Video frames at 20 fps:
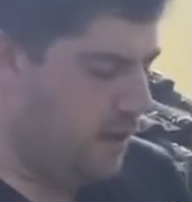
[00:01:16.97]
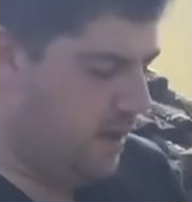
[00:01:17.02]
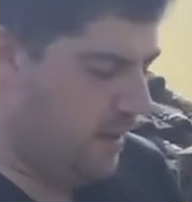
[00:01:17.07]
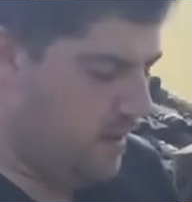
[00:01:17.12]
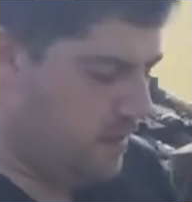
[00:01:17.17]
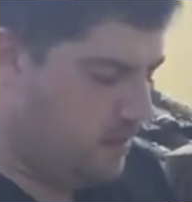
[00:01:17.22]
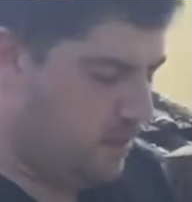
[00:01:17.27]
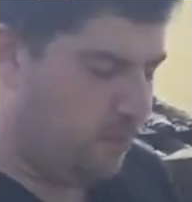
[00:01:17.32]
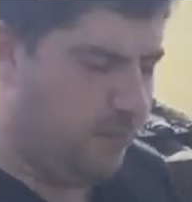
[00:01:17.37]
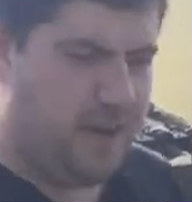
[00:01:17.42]

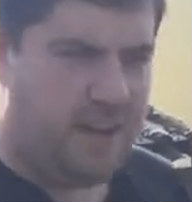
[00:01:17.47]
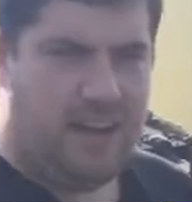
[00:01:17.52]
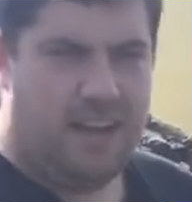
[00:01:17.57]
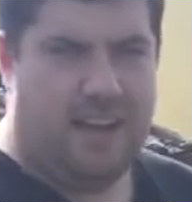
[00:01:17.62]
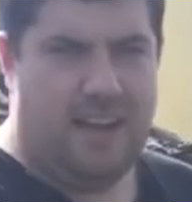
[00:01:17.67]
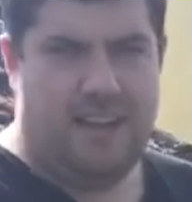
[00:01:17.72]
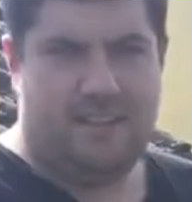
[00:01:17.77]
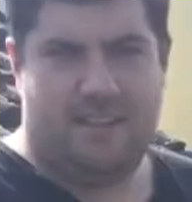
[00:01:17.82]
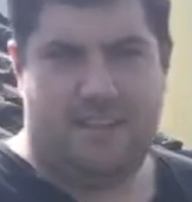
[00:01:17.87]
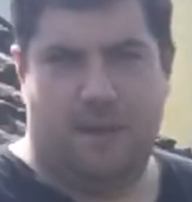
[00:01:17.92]
So when it
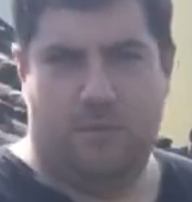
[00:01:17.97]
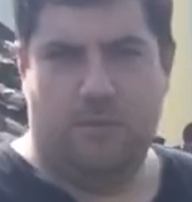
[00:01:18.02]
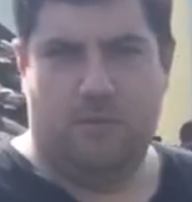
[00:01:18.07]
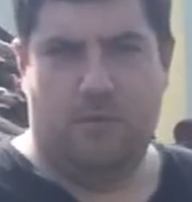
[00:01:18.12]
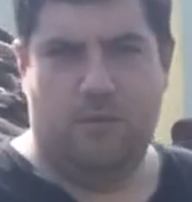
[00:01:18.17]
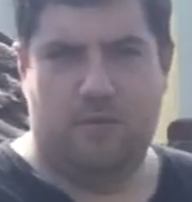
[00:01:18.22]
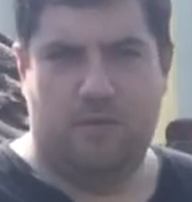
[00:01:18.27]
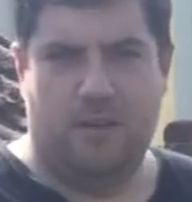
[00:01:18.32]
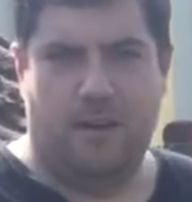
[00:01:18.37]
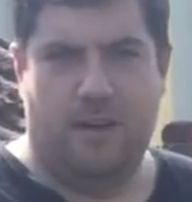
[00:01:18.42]
gets that
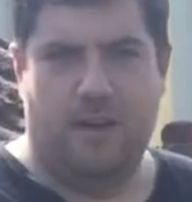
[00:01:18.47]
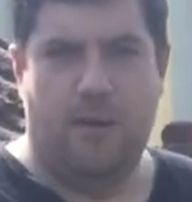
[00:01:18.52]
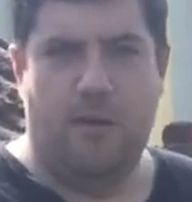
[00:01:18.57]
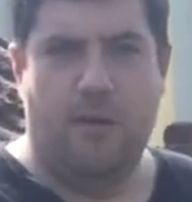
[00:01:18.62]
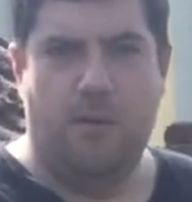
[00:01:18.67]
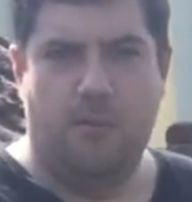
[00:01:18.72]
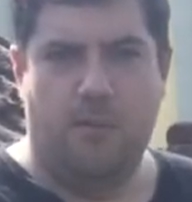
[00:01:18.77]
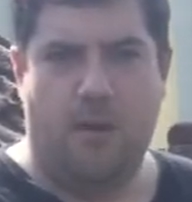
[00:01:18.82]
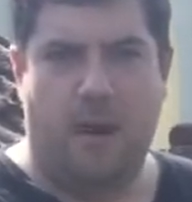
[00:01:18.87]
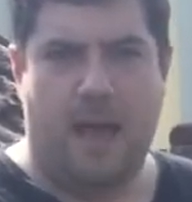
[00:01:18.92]
water,
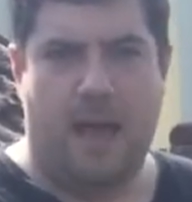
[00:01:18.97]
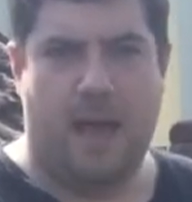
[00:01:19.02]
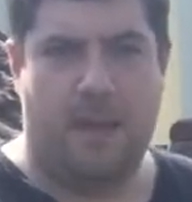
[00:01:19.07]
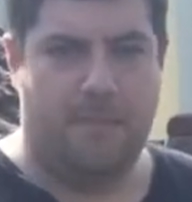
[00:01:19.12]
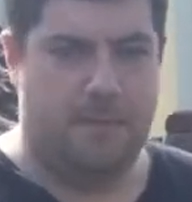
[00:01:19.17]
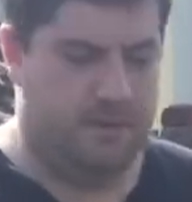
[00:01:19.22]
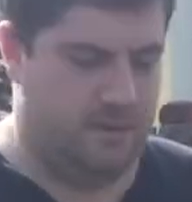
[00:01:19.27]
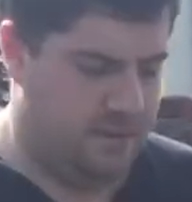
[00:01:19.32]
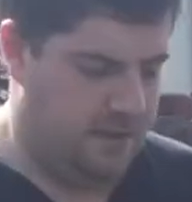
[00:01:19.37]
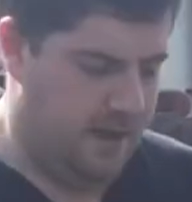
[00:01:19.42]
what
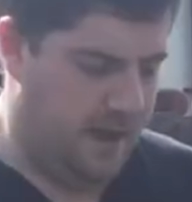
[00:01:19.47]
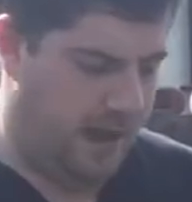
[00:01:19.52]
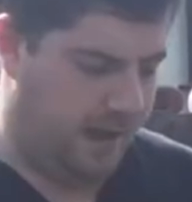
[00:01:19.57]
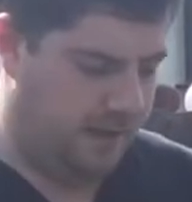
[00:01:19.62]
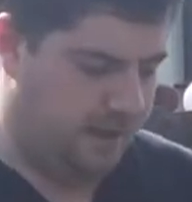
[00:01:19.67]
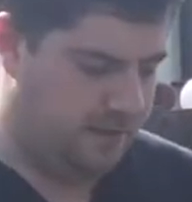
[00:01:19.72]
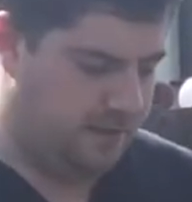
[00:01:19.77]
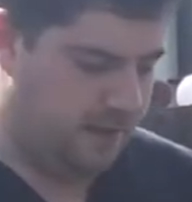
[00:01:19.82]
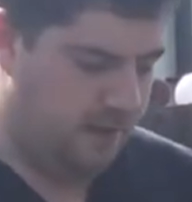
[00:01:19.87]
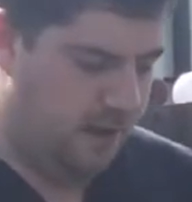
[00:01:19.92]
happens
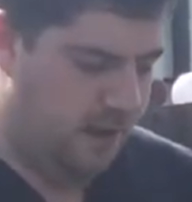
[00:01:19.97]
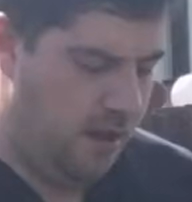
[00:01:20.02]
next?